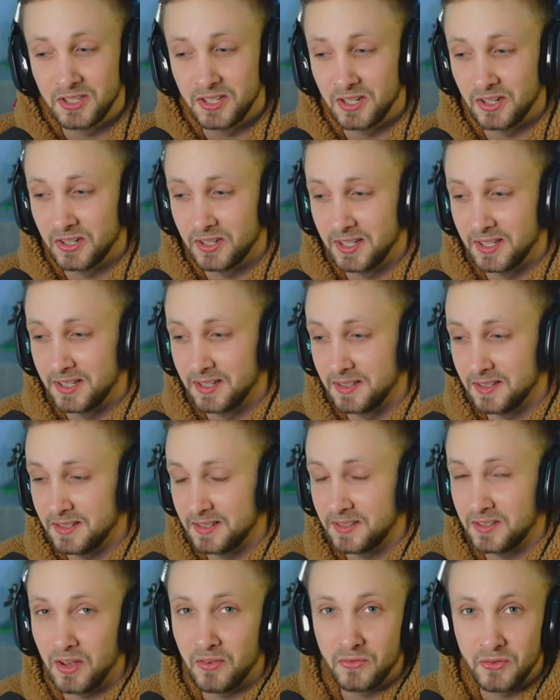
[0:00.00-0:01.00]
They're gonna
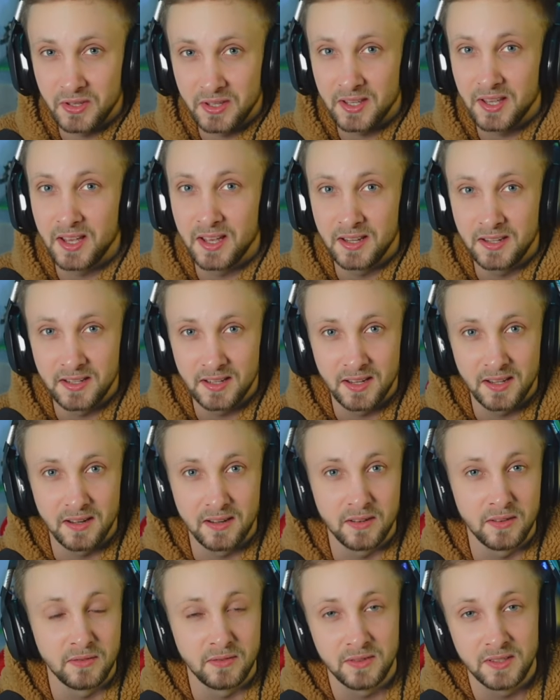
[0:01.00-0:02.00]
suffocate
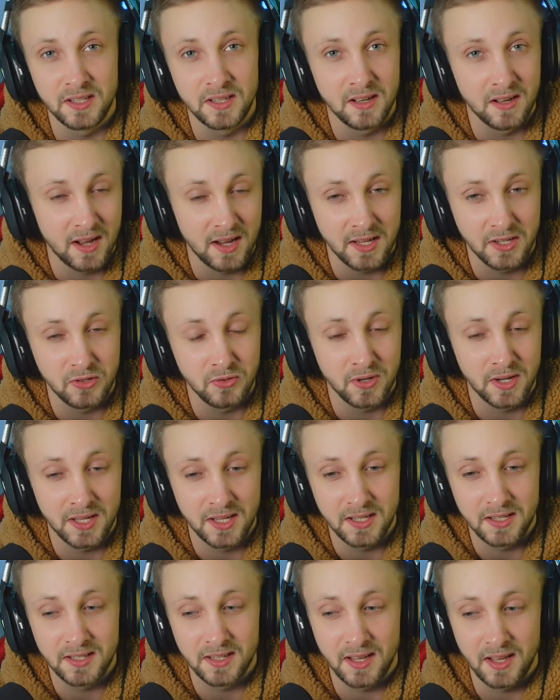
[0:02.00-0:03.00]
and
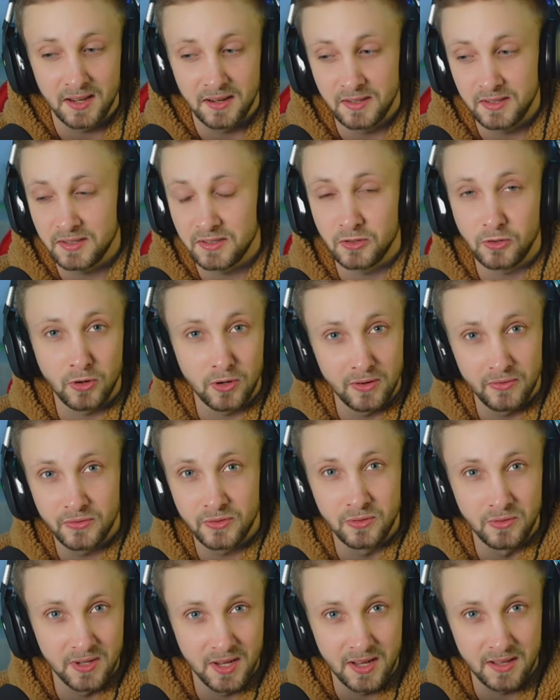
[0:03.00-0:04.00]
dehydrate and starve
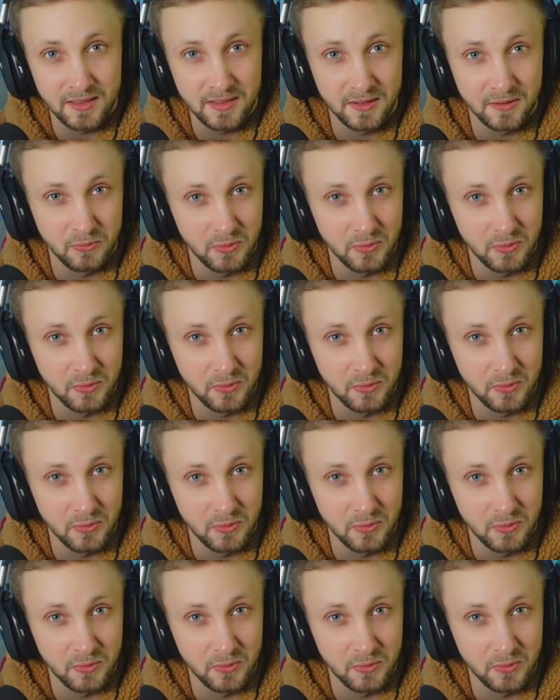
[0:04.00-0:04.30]
to death,